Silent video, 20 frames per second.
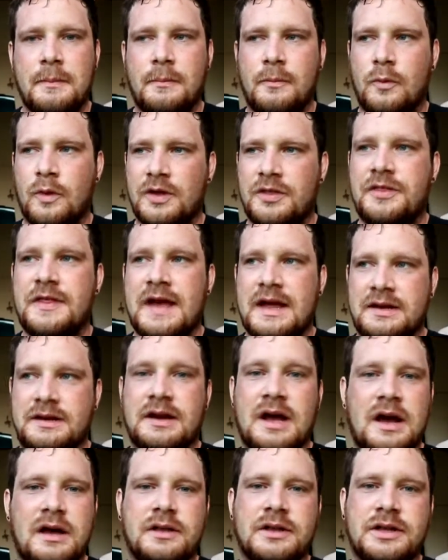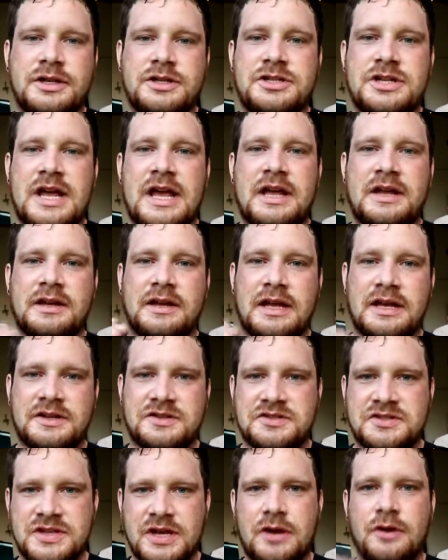with that knowledge and
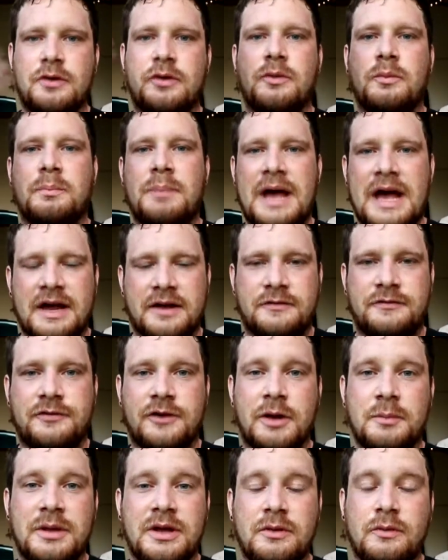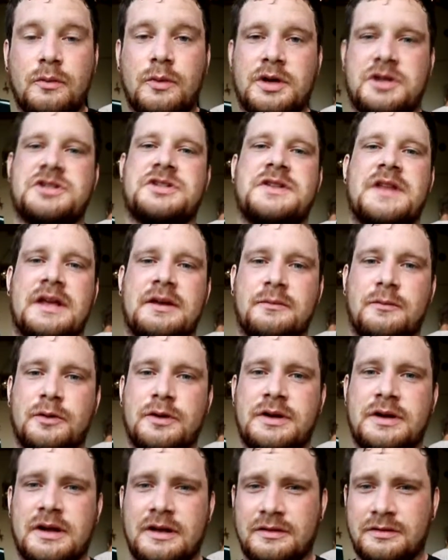excel back from it, which then
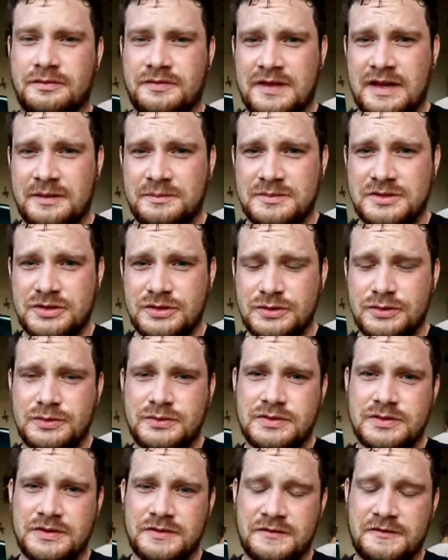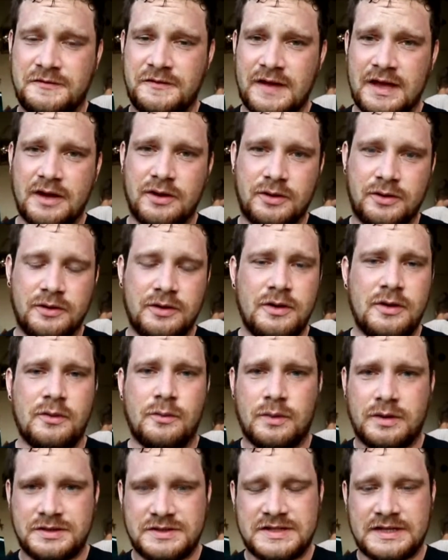would attempt you to fail
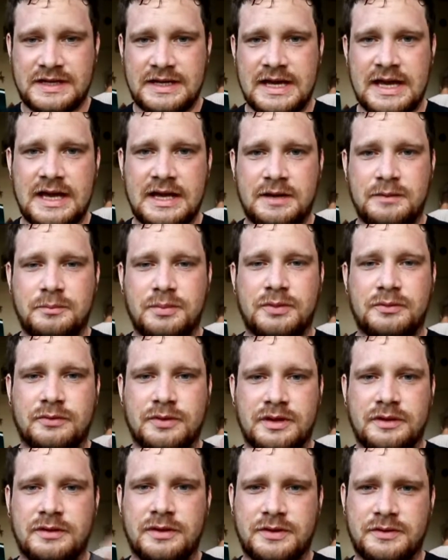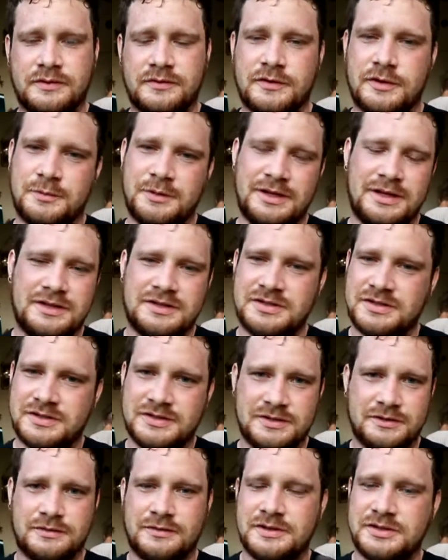once again, but relearn from it. It's just
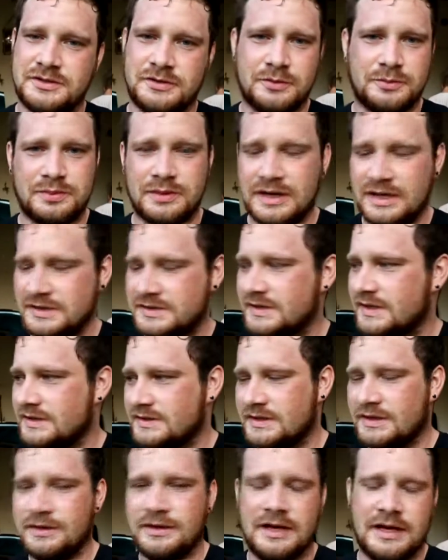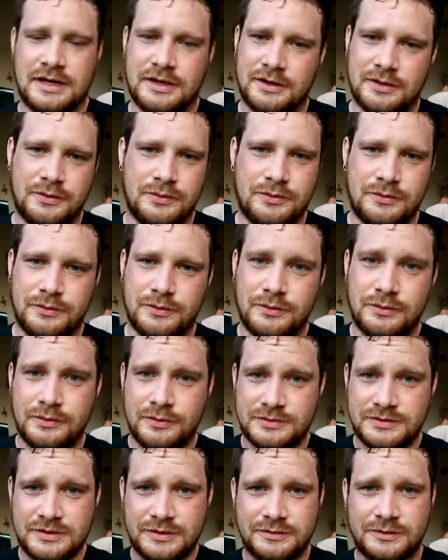an original process that you got to go through.
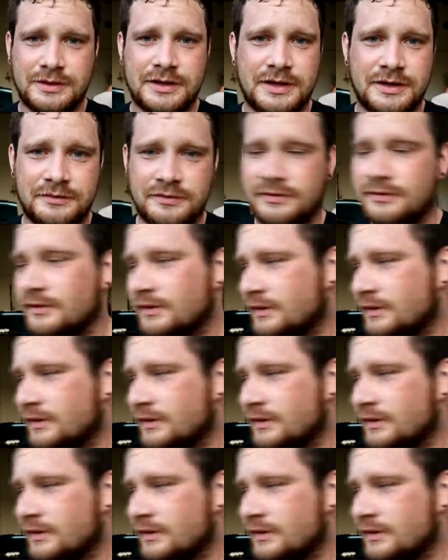It's called life.